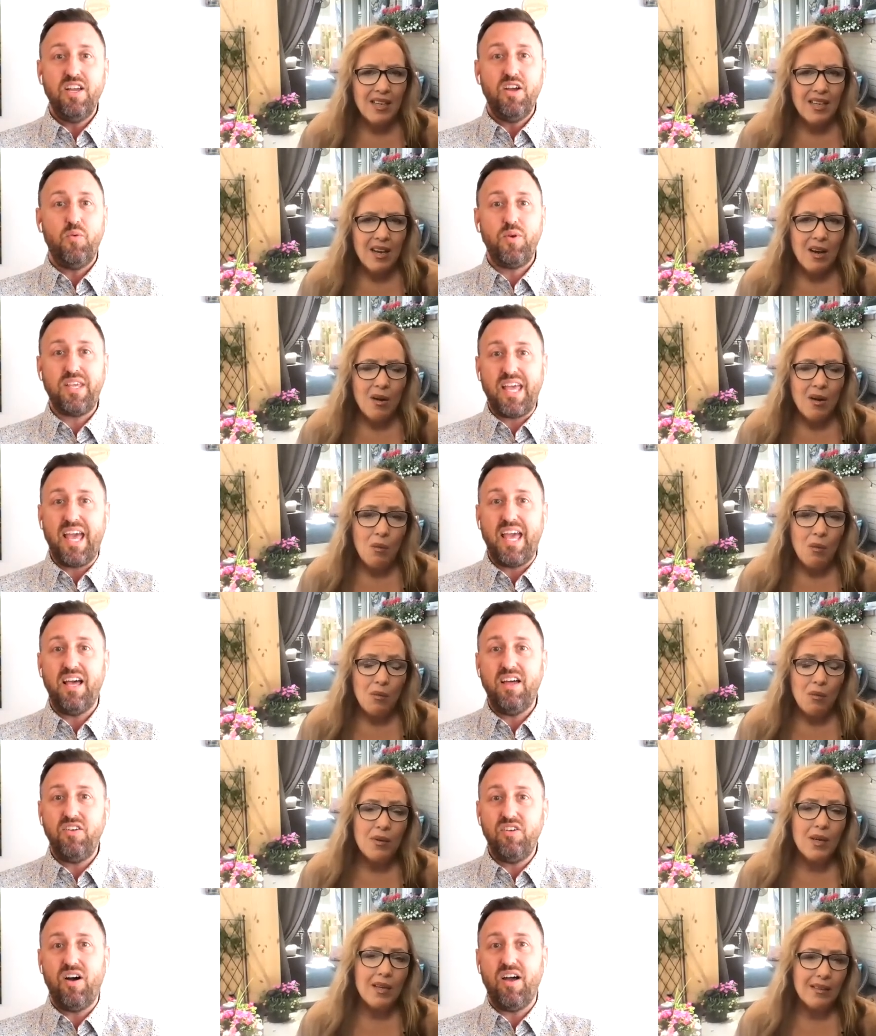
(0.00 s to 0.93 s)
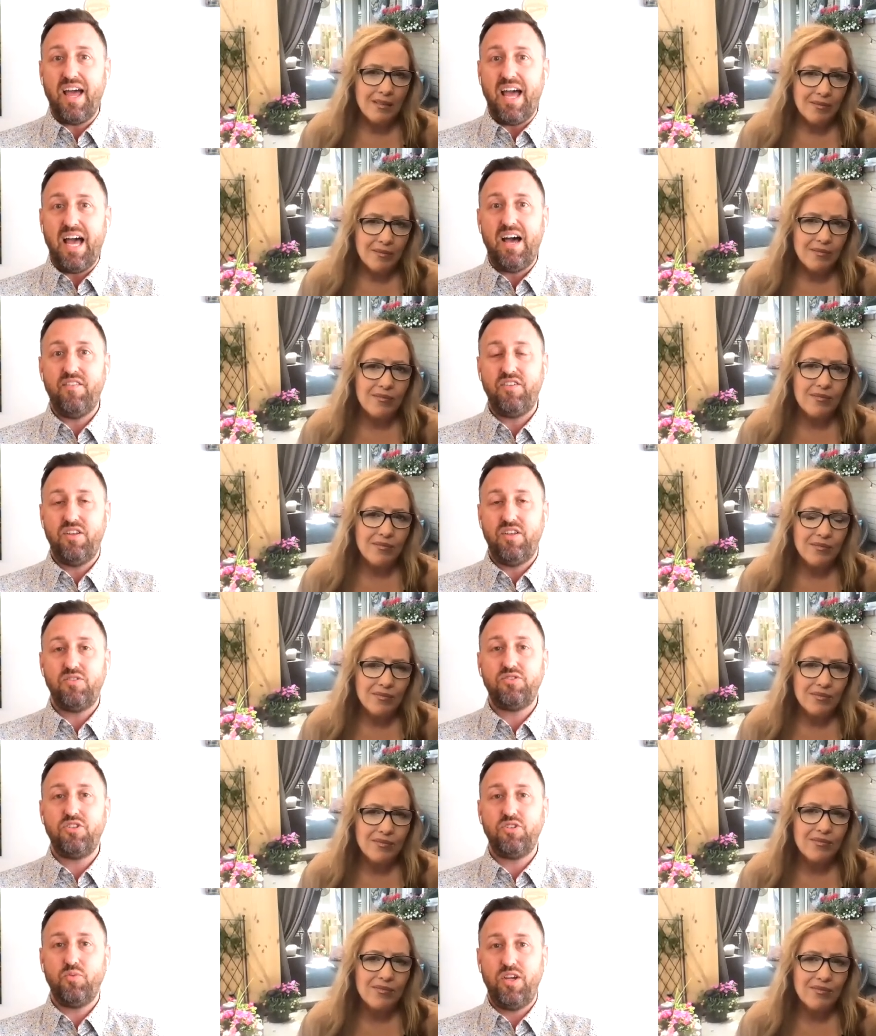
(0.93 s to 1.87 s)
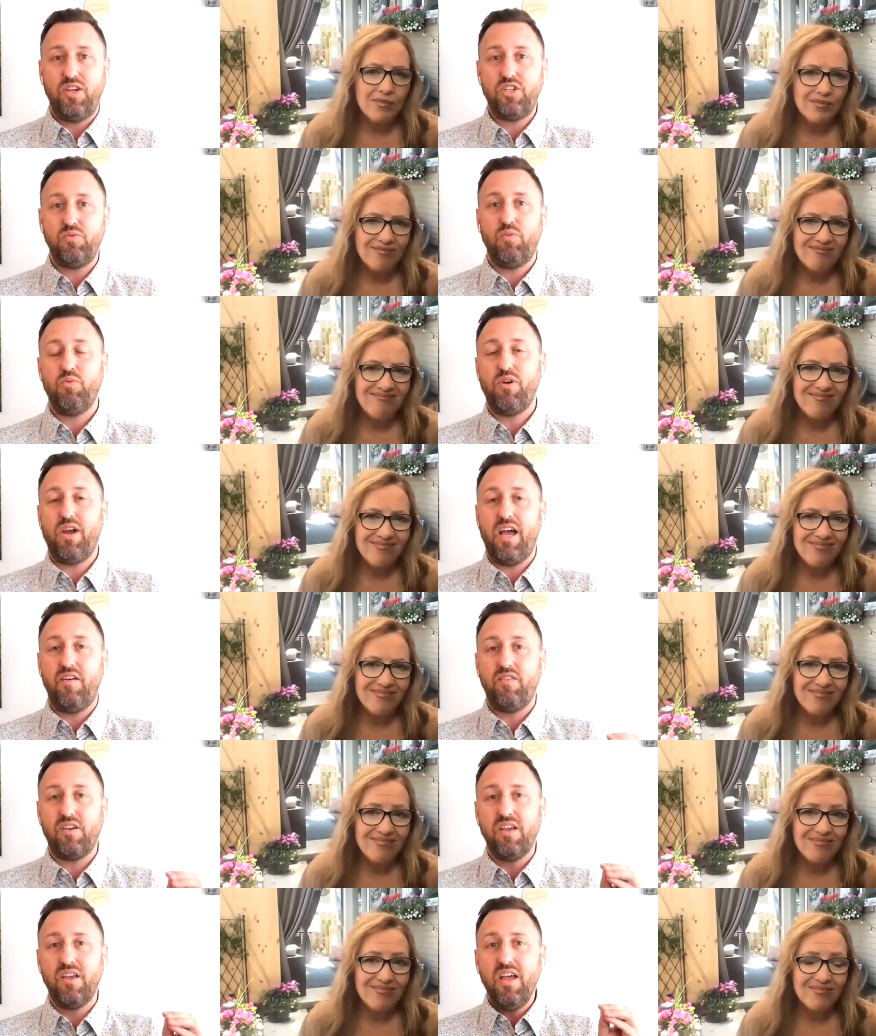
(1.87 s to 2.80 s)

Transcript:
Speaker 1: We cannot have another situation where we're having